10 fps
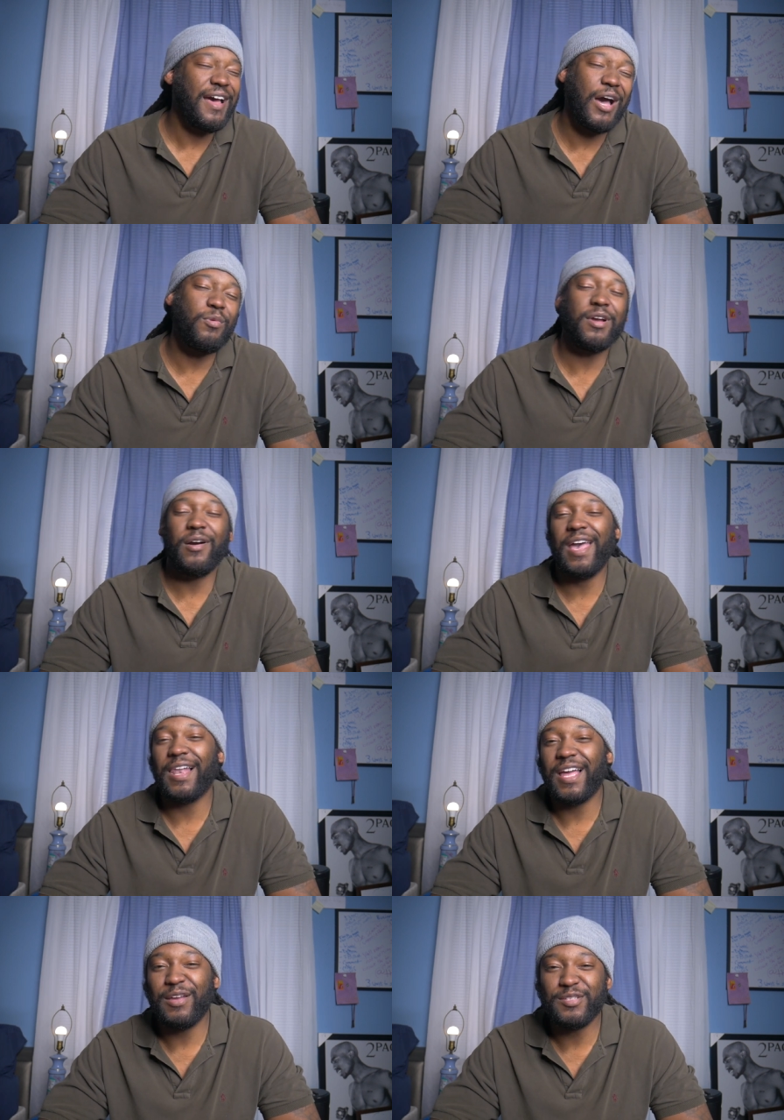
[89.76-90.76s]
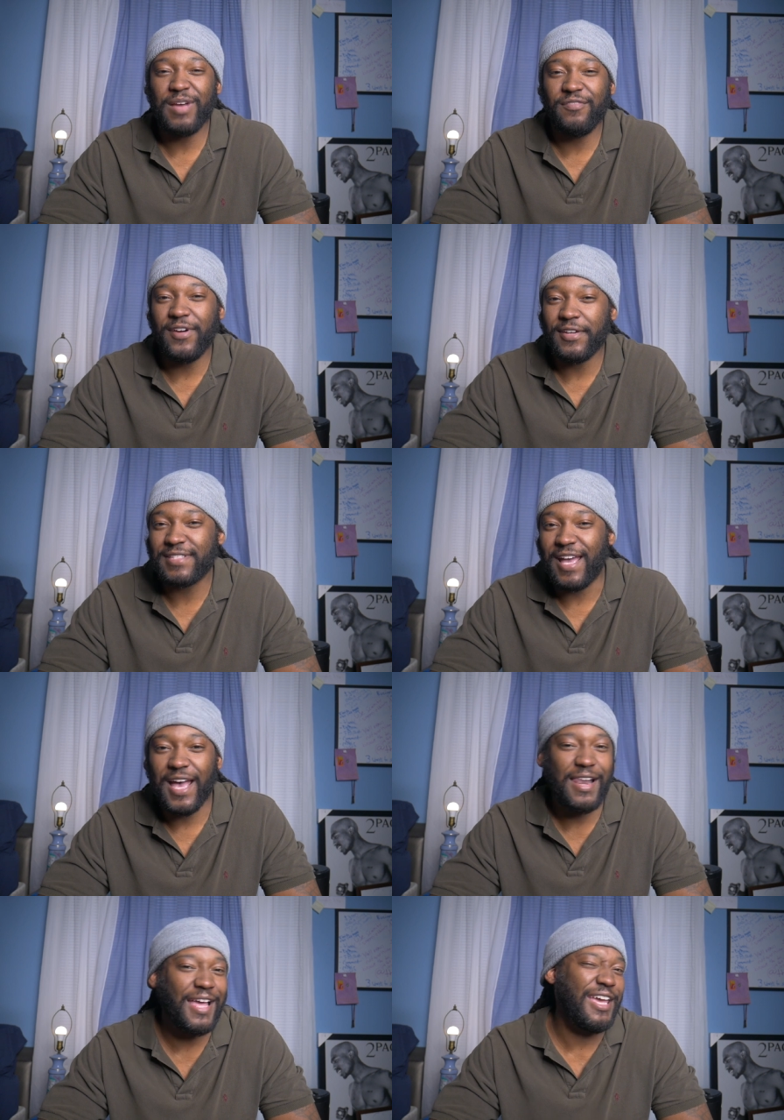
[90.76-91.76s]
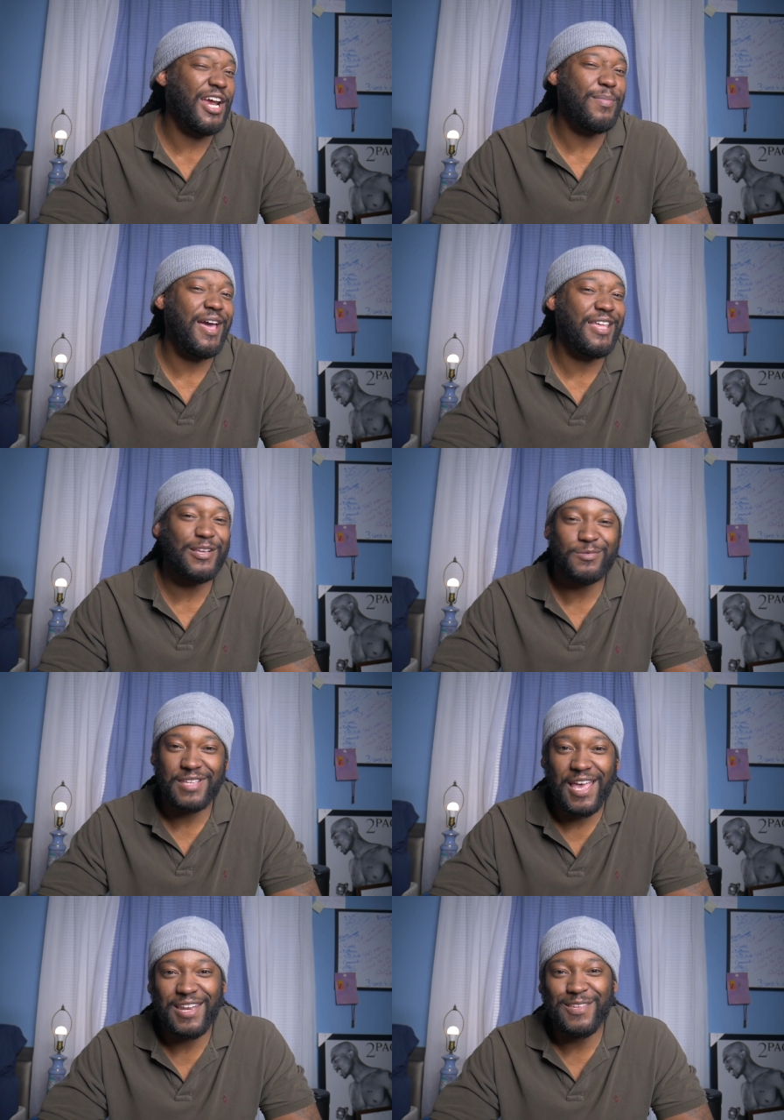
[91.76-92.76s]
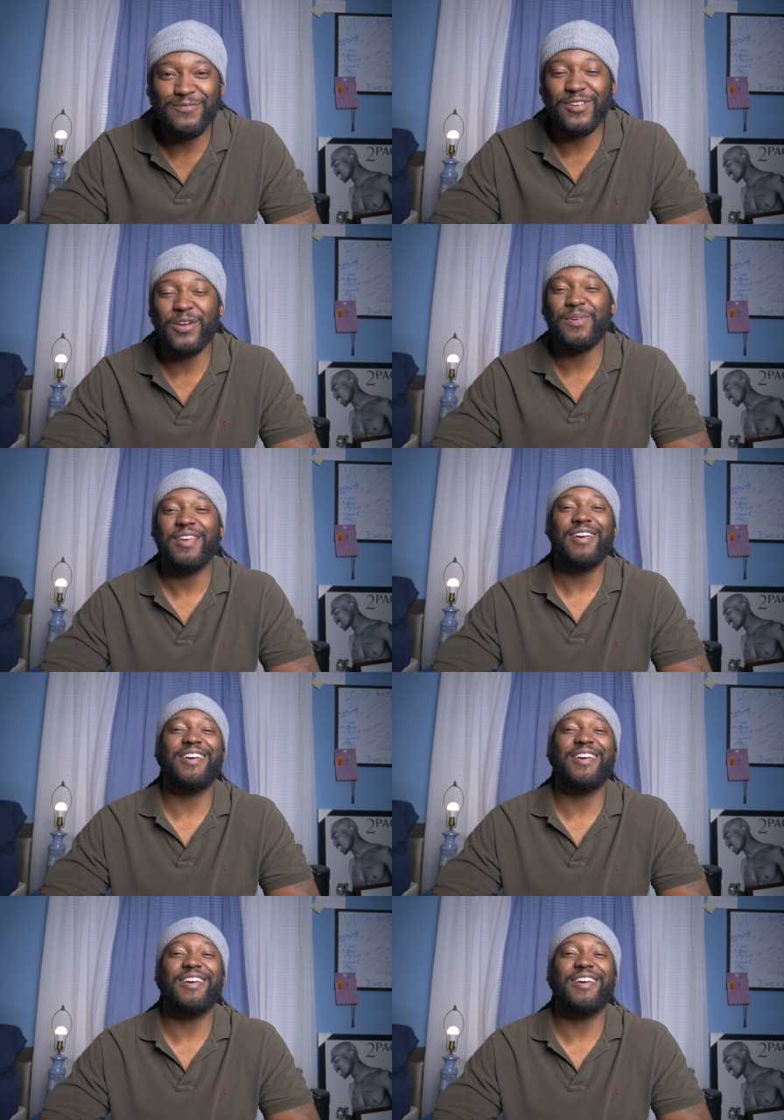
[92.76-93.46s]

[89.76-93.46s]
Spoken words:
I wasn't going to act like it was my first time, like everybody else was acting, you feel me?